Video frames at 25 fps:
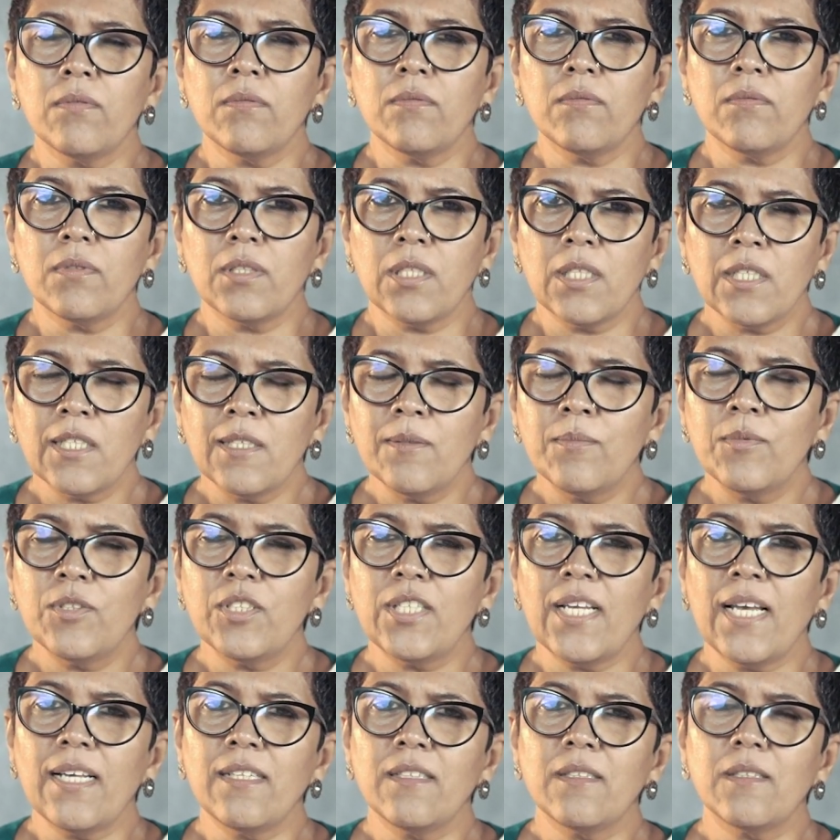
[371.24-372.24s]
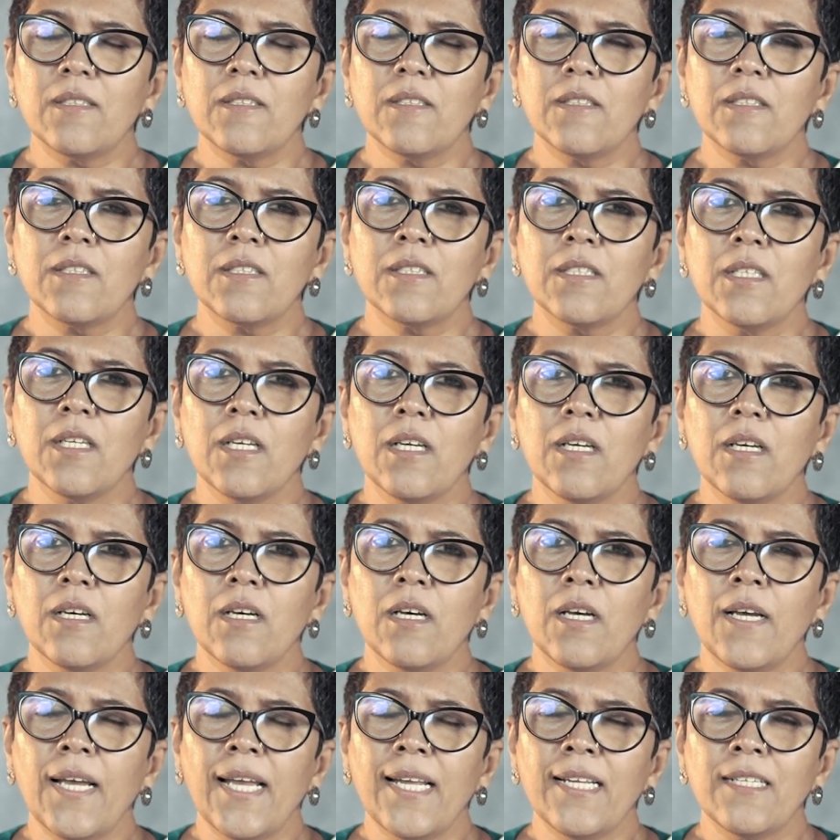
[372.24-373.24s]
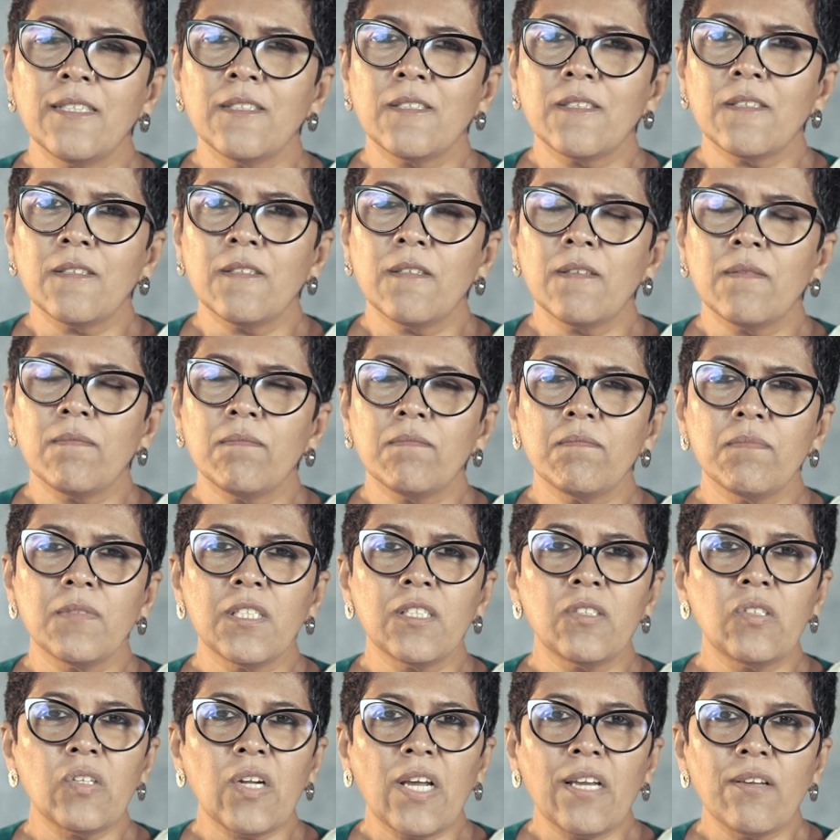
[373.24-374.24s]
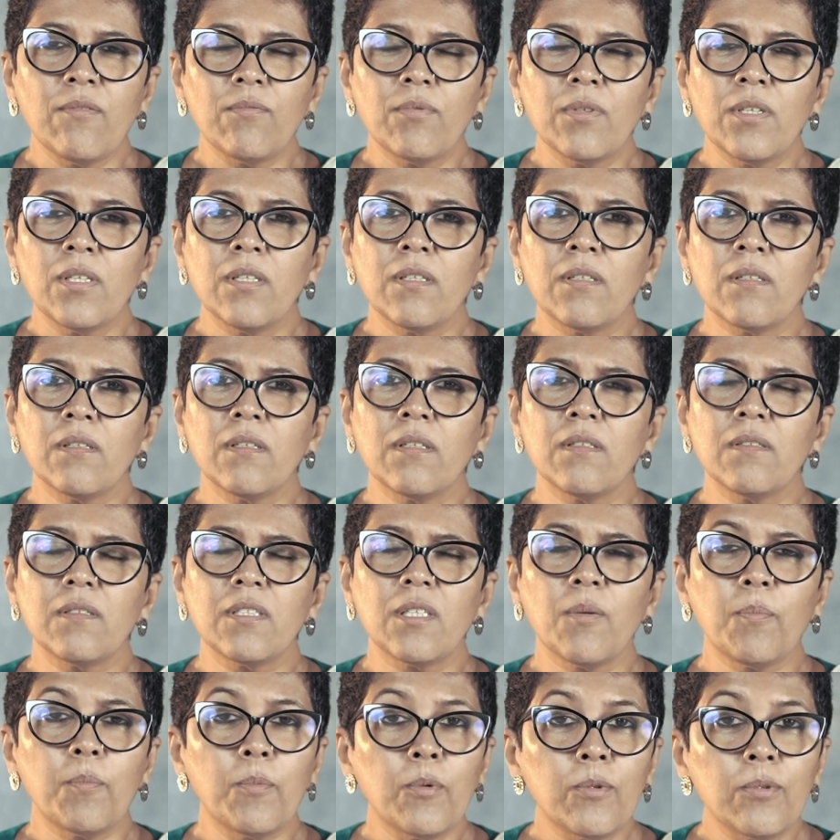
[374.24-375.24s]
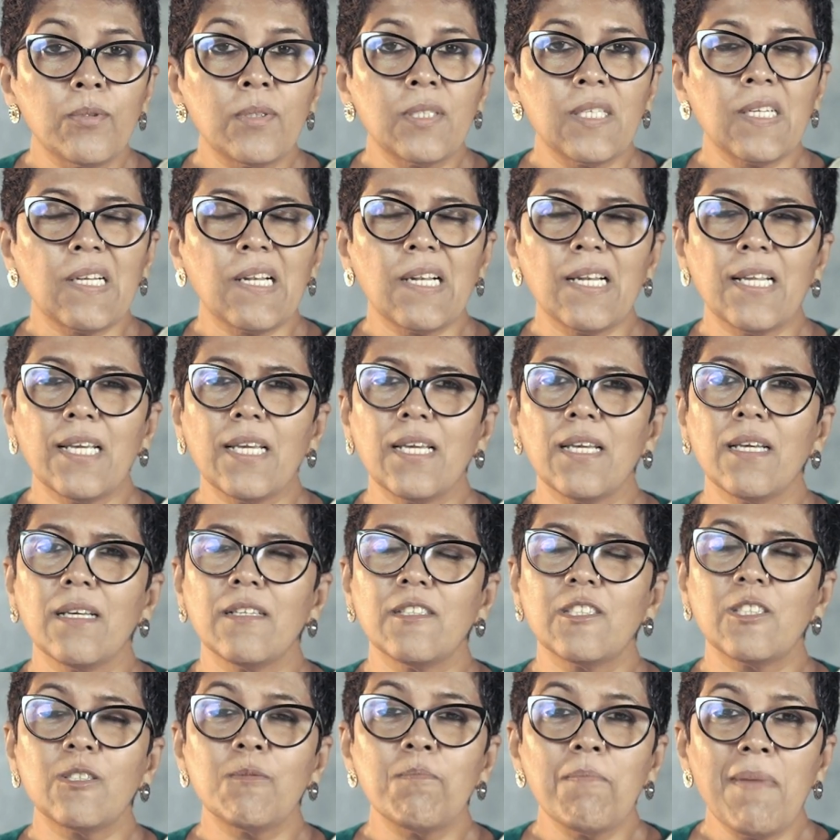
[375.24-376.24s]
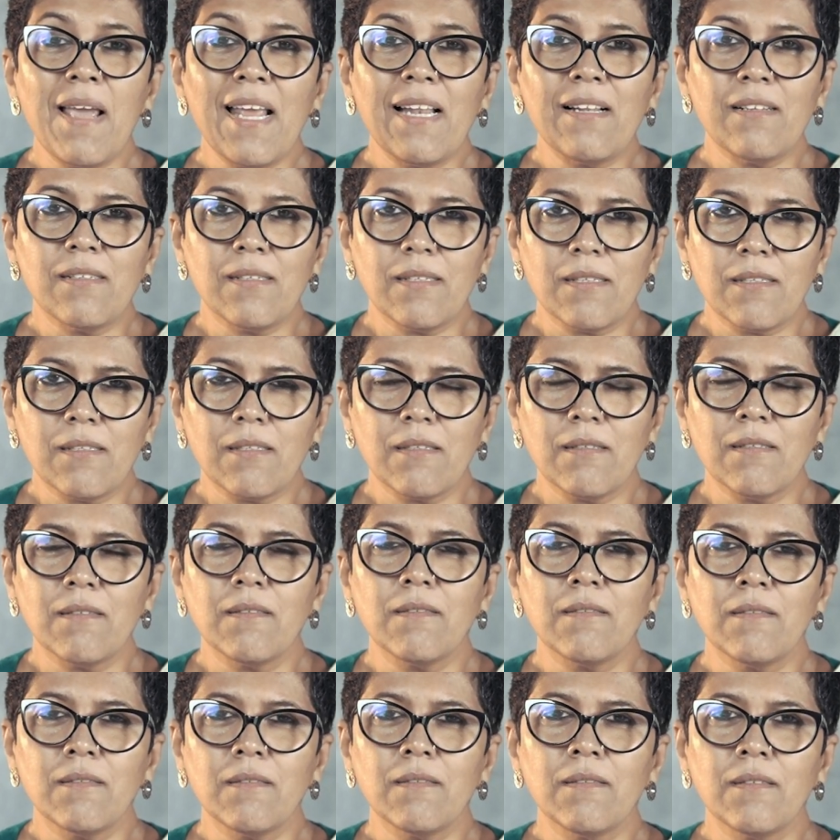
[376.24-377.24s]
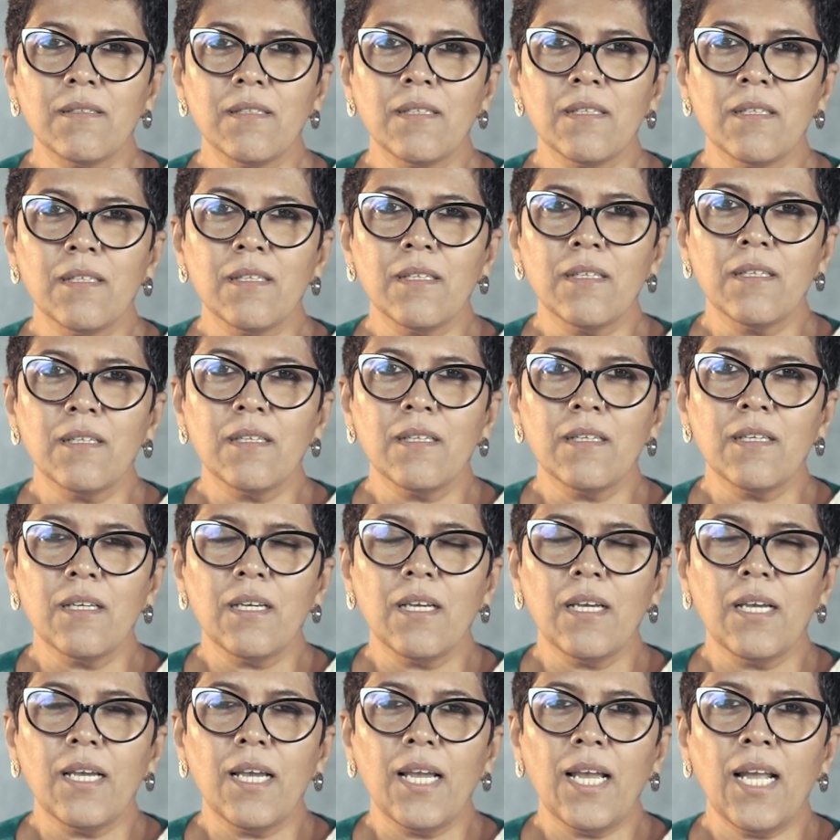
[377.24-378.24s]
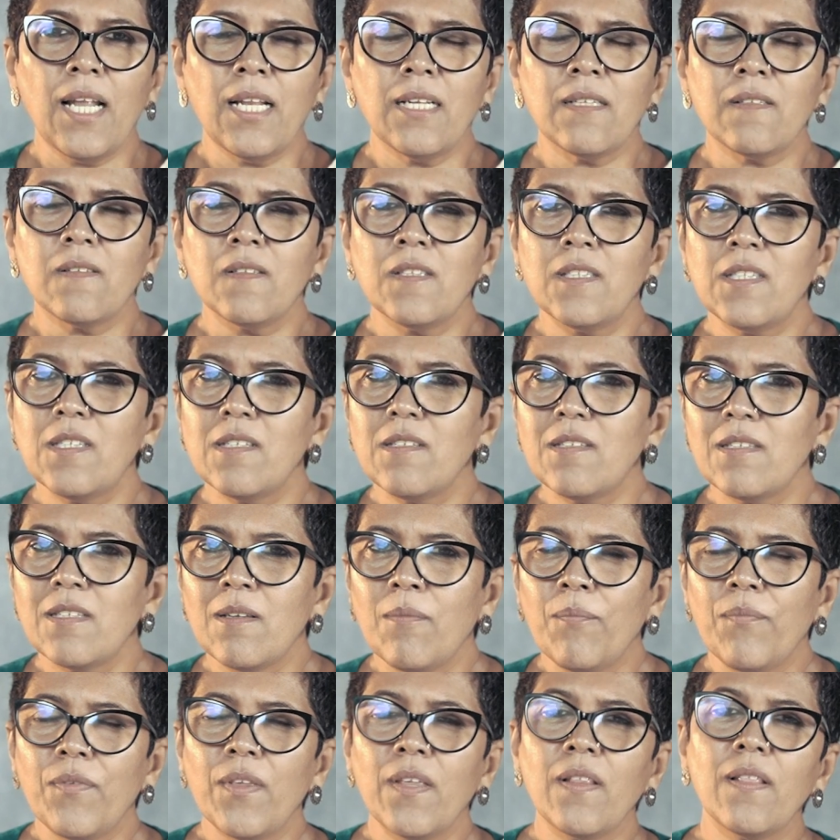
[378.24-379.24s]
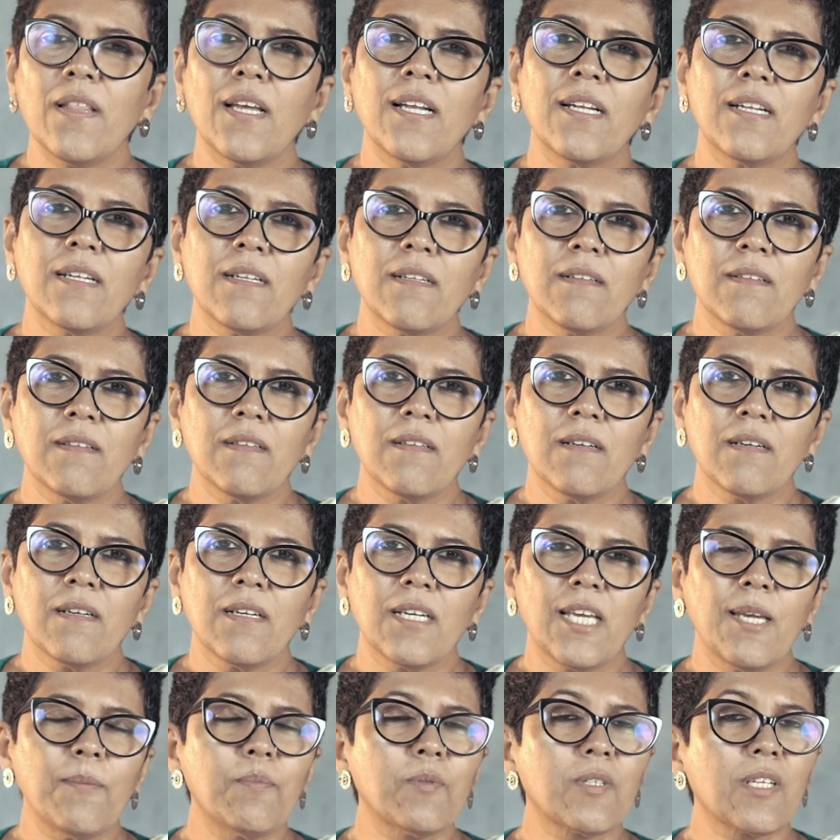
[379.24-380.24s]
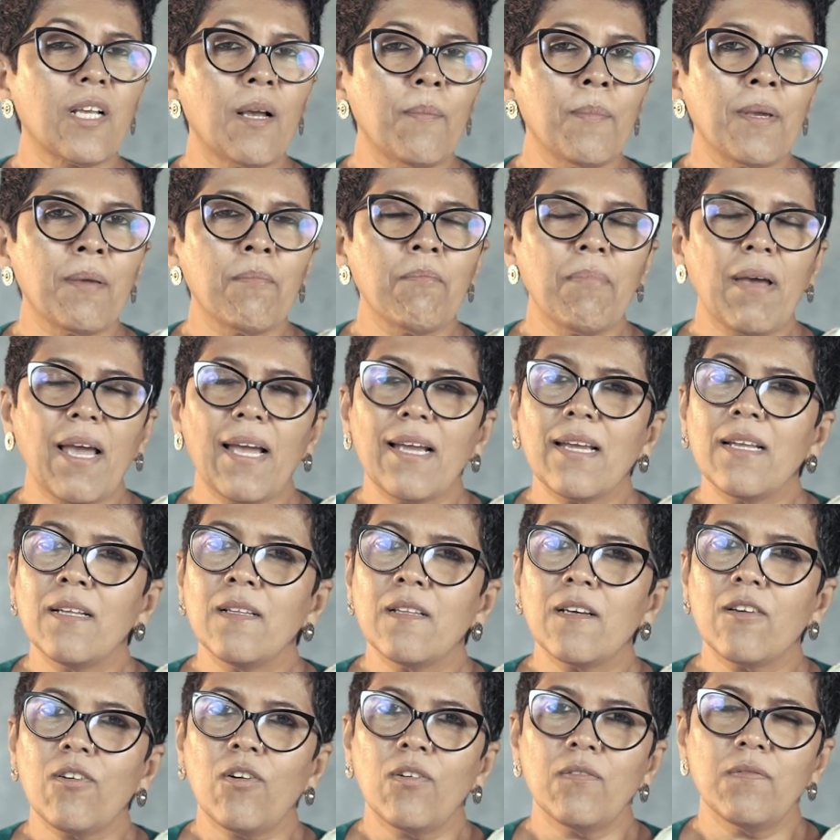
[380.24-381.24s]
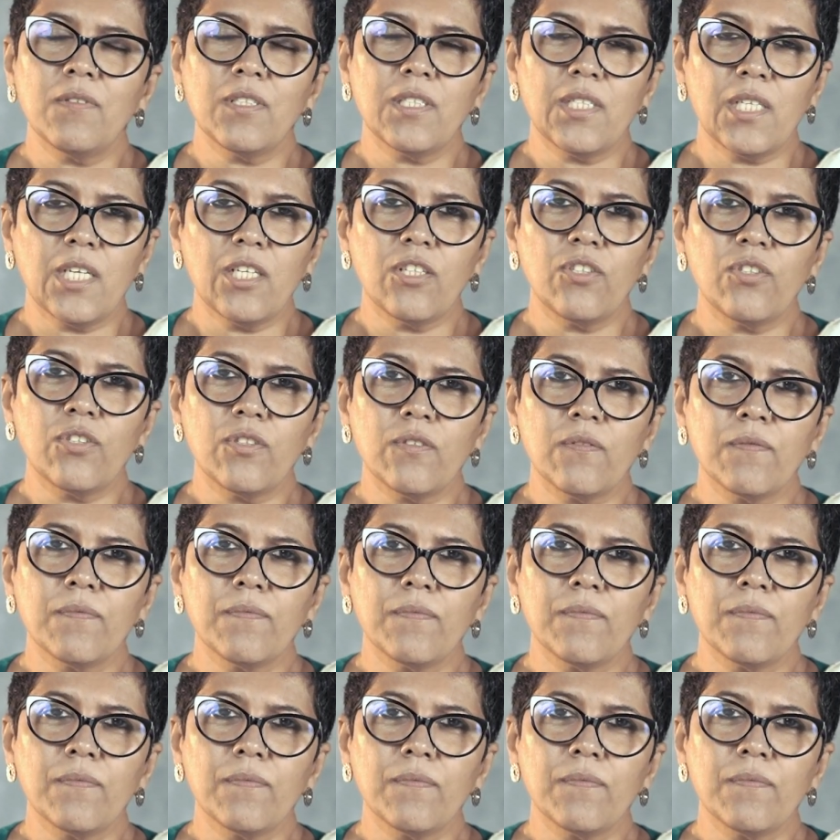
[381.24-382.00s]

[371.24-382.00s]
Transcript: circumstances, and the driver supposedly smells. And this is something that keeps coming back in the conversation.